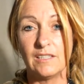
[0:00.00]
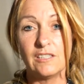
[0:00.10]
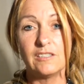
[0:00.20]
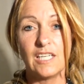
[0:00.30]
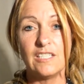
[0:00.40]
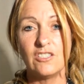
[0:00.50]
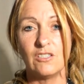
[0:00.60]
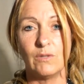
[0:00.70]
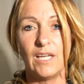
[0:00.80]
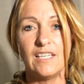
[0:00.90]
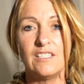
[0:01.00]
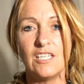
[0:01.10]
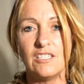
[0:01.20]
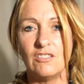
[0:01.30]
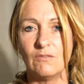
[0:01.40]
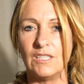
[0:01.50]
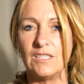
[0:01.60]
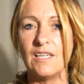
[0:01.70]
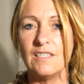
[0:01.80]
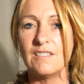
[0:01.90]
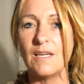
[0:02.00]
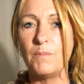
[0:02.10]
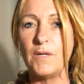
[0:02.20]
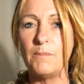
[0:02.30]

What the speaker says: We add tension, we tense up our body,